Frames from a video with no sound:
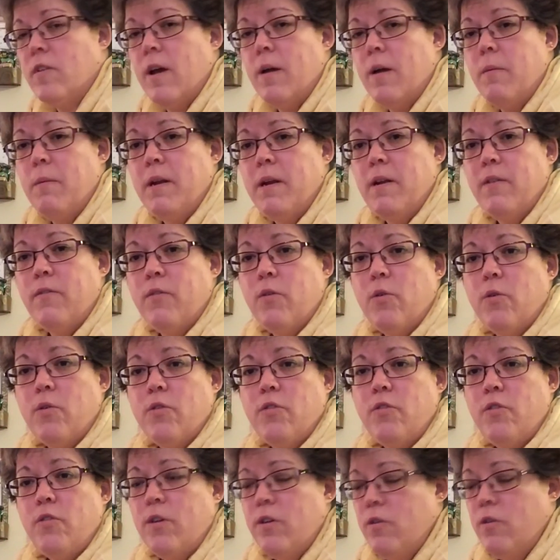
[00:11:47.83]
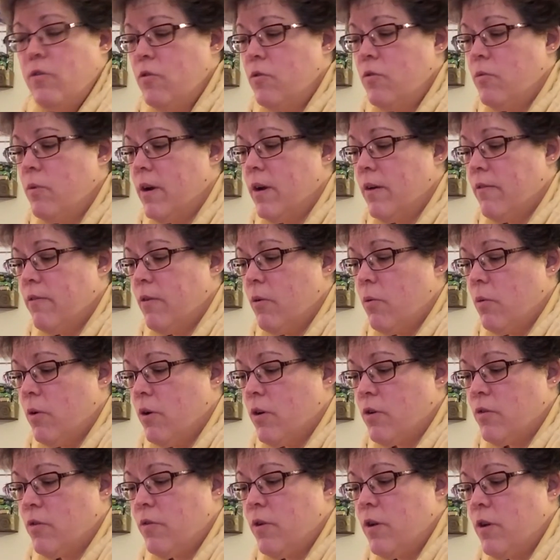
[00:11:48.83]
I mean, of course you can do whatever
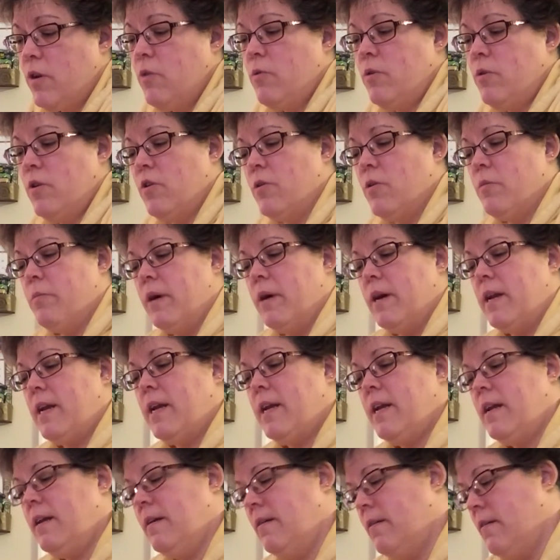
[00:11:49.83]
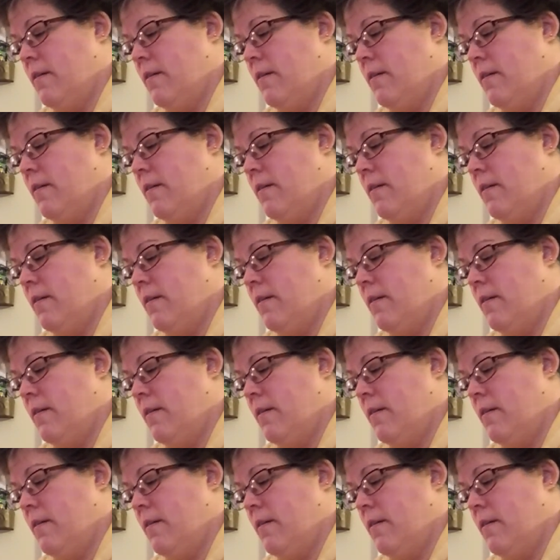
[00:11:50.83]
works for you and your bunny.